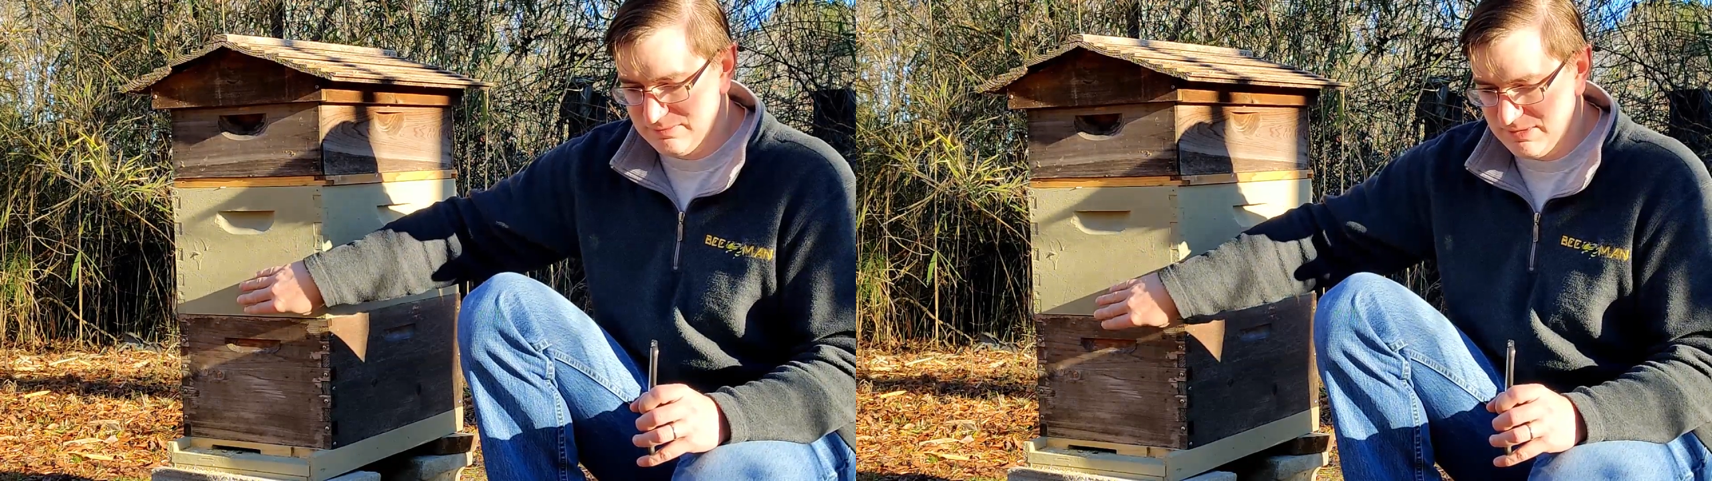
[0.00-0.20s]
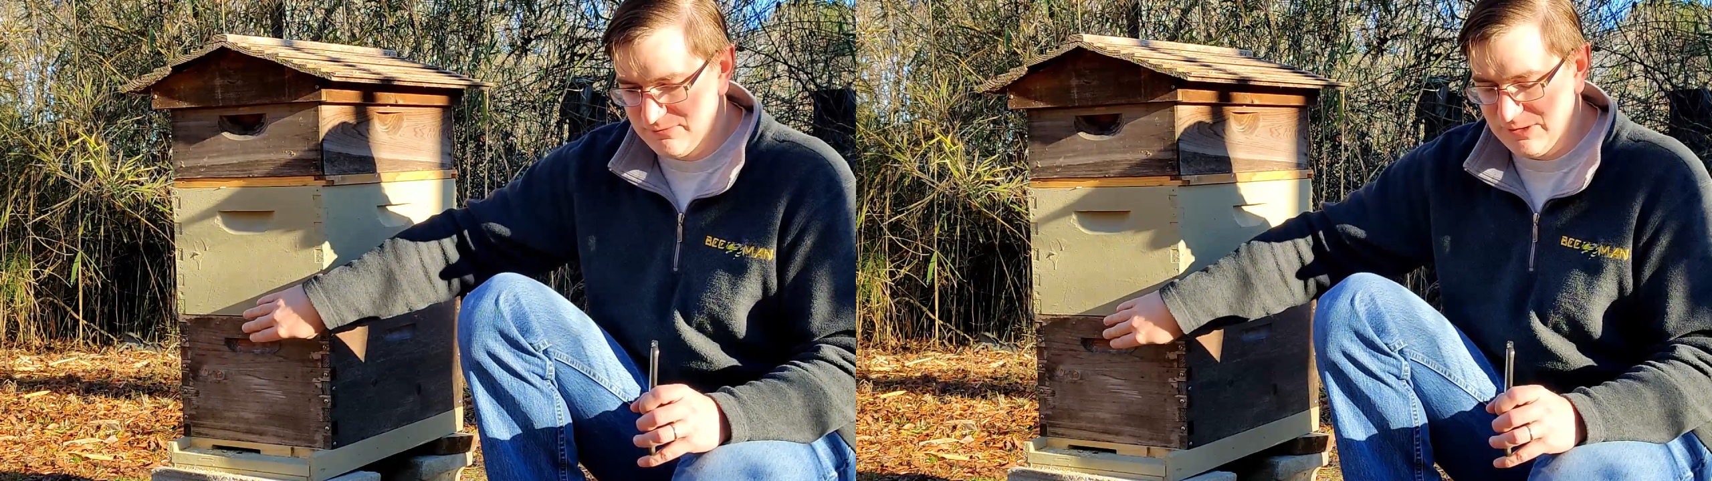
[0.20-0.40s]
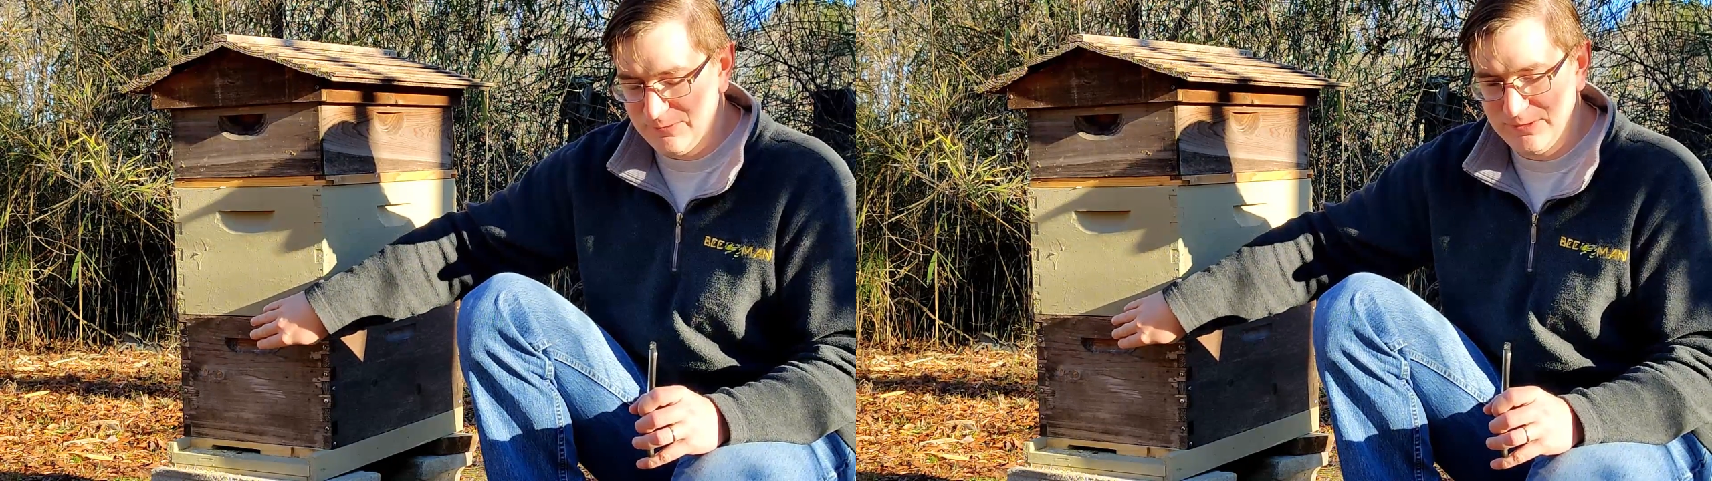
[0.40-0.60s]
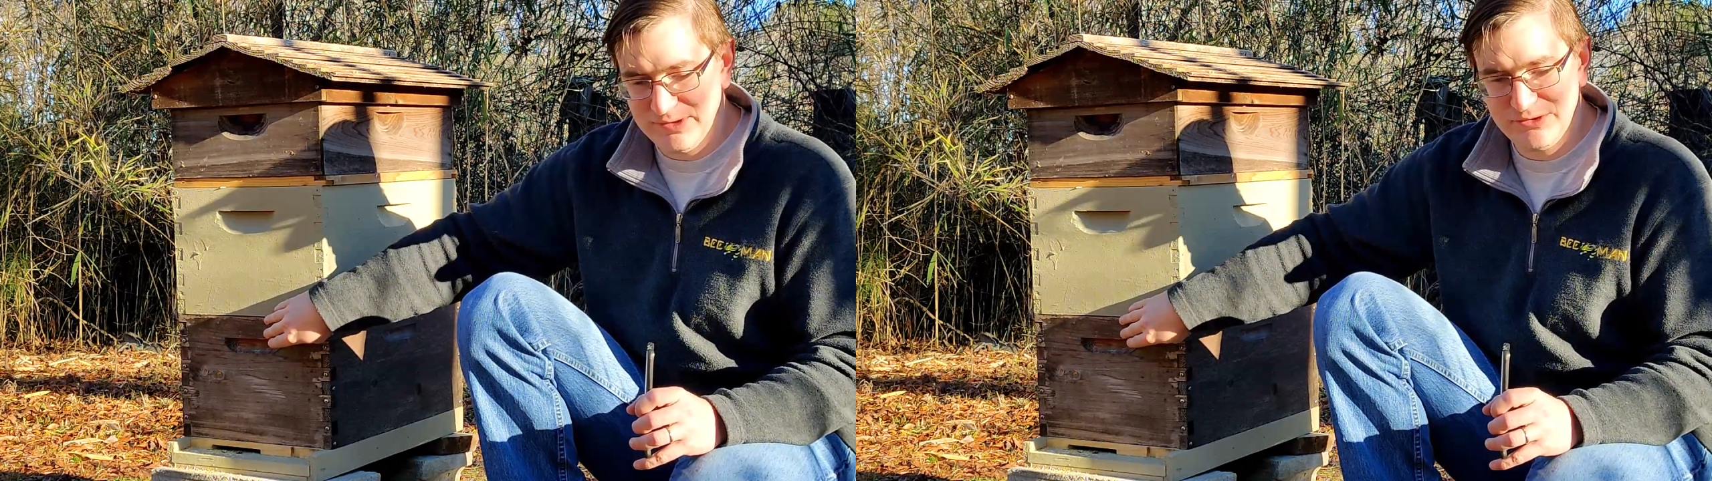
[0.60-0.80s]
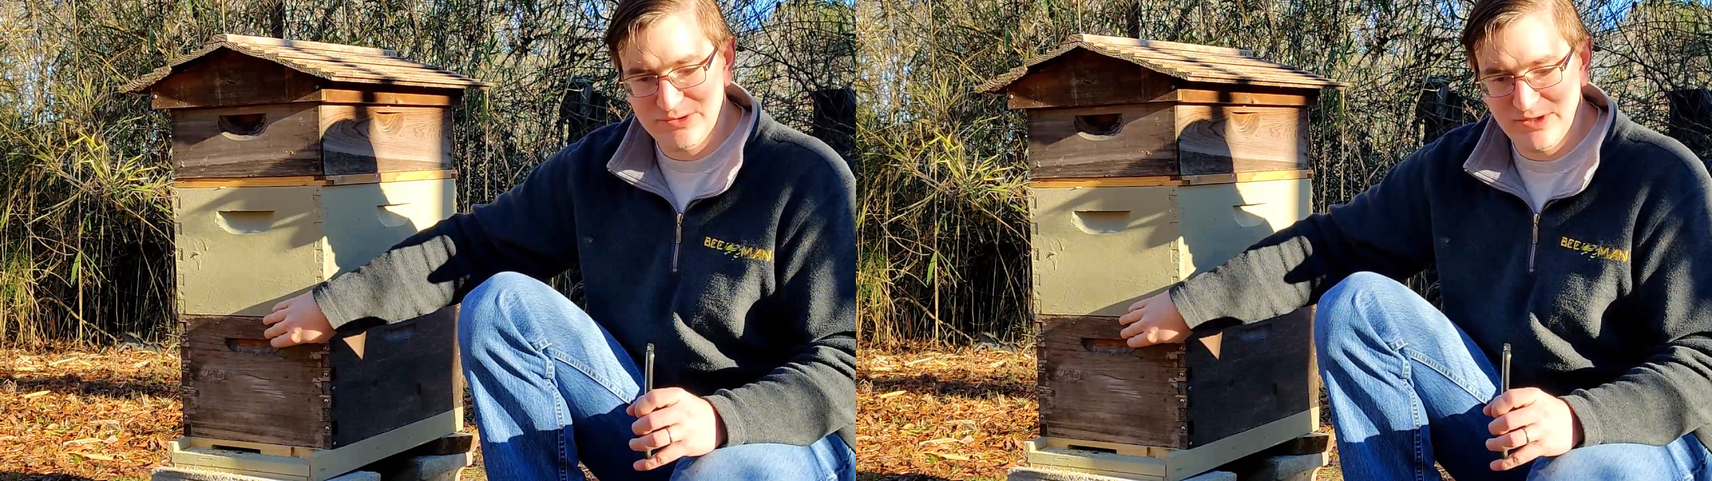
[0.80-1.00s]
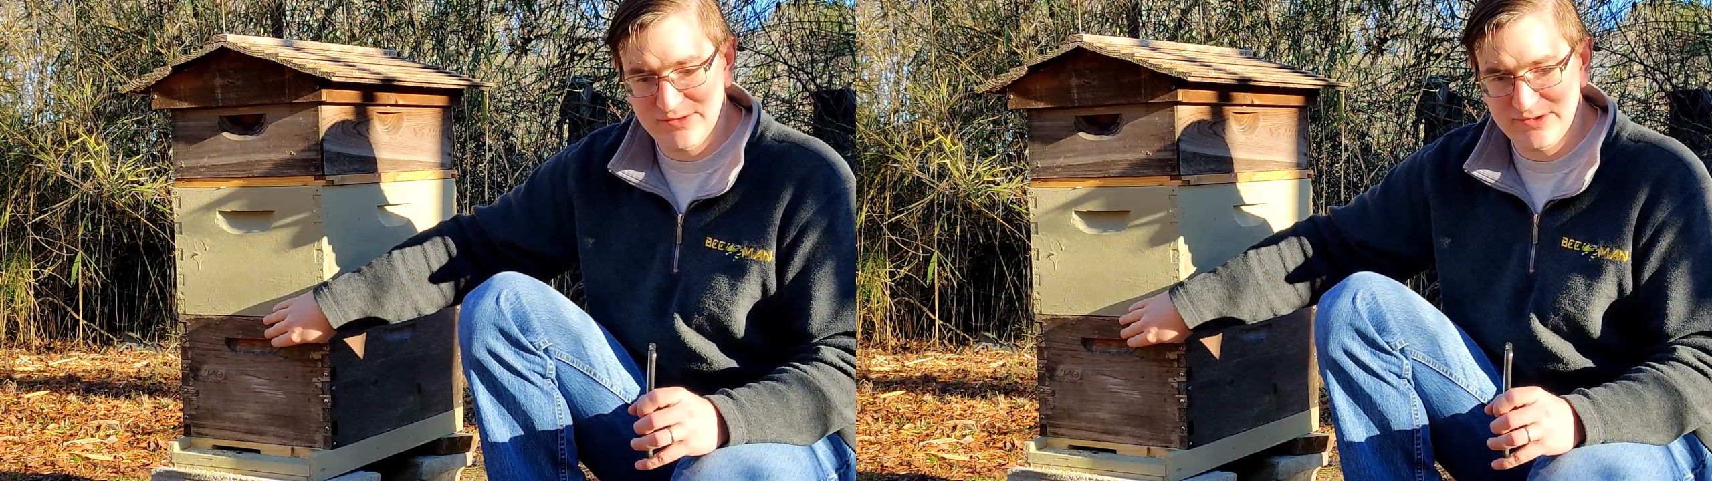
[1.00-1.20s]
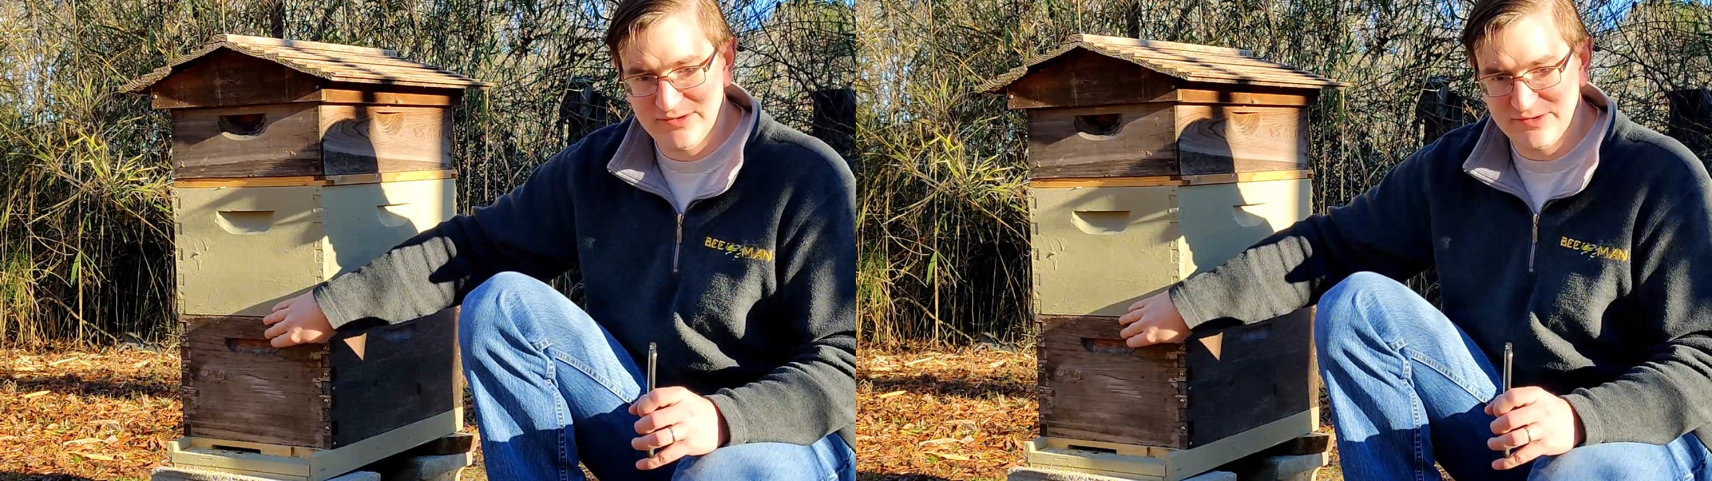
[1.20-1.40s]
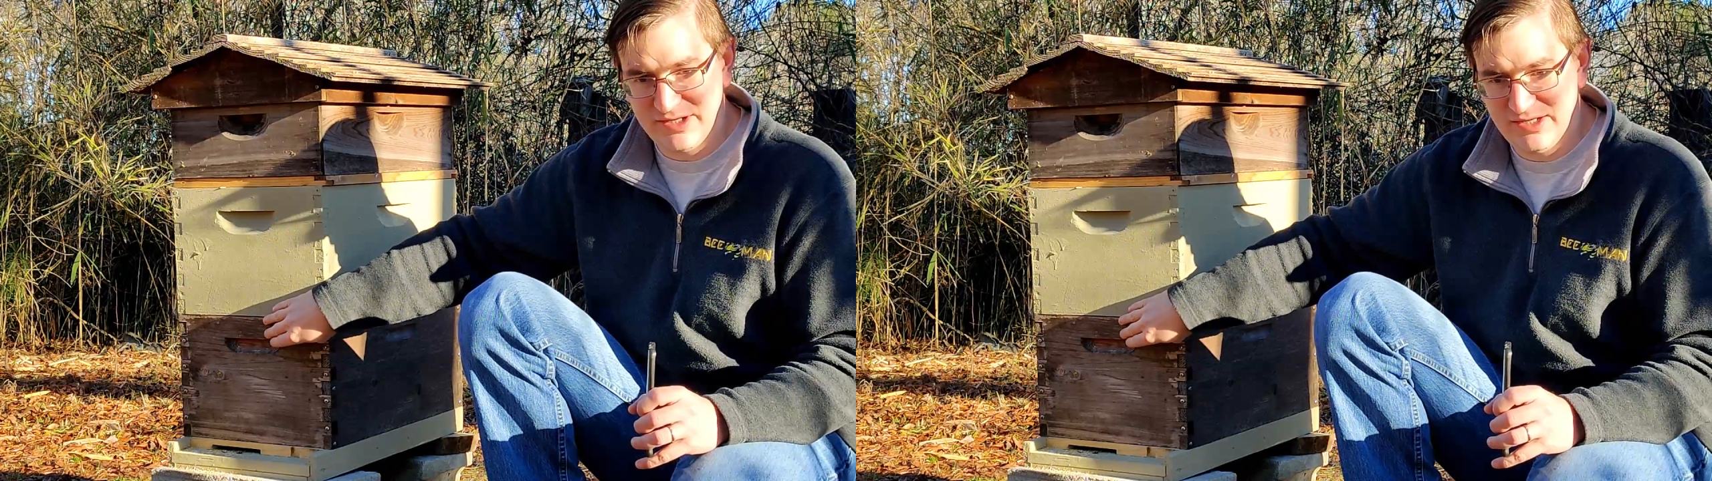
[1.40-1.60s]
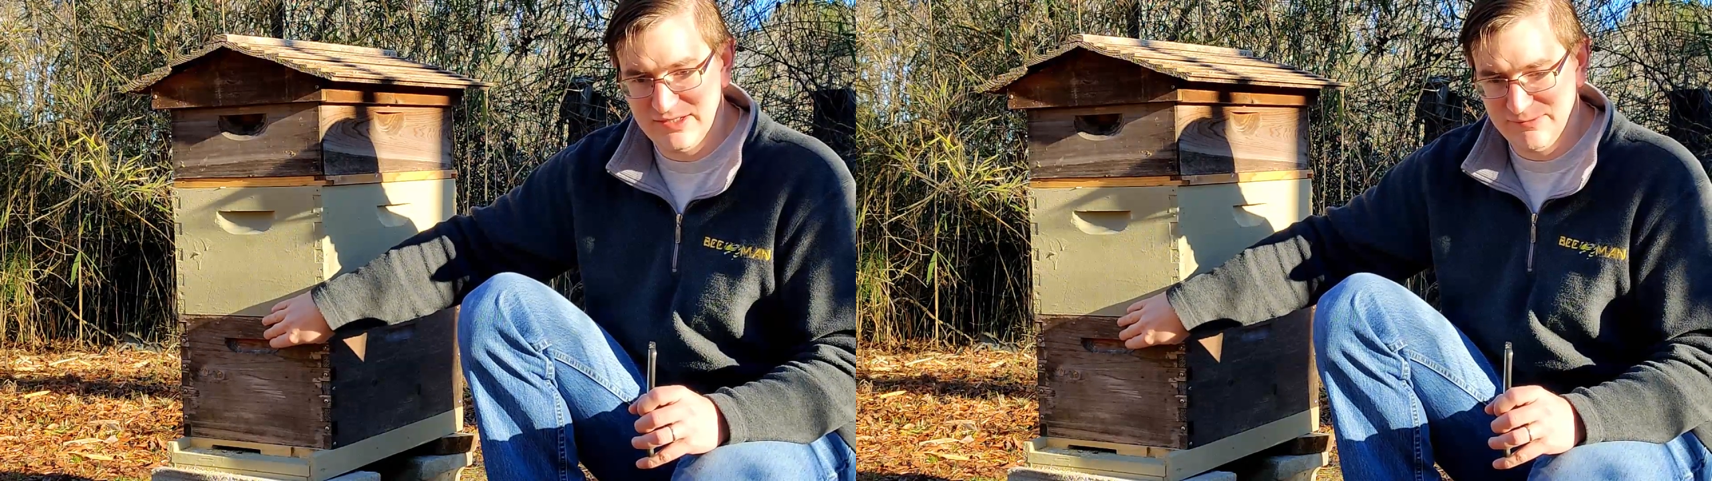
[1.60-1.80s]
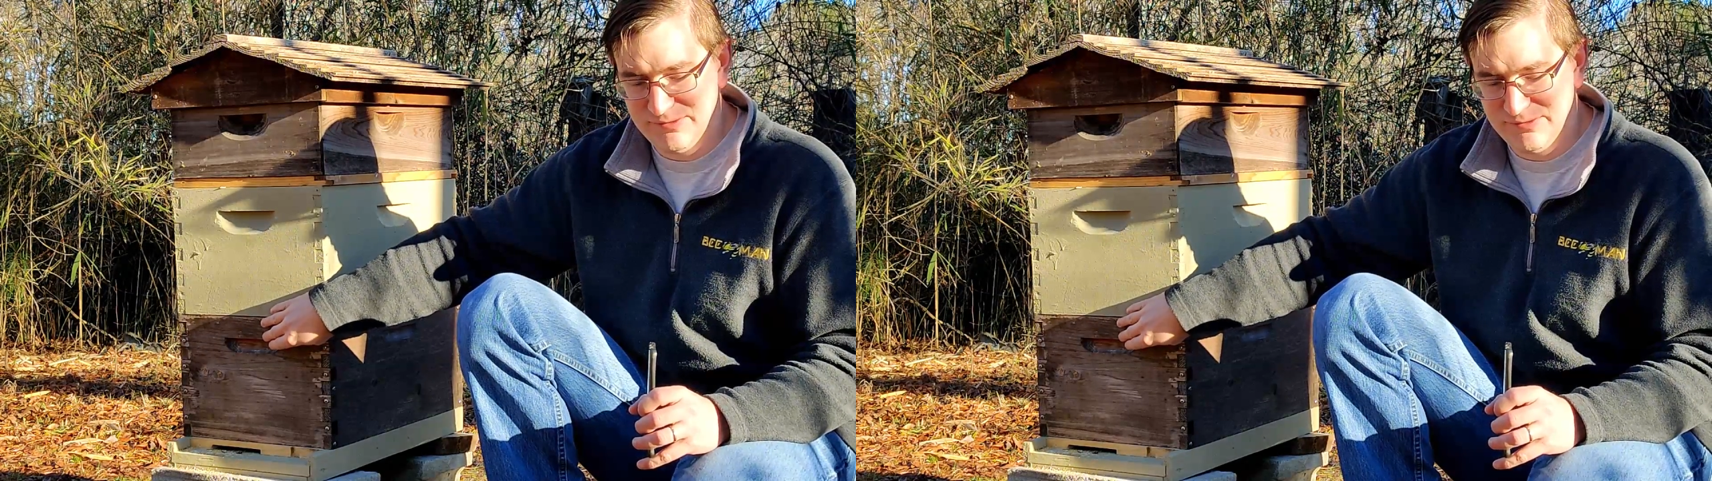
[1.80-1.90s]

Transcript: if we were to do nothing to this colony,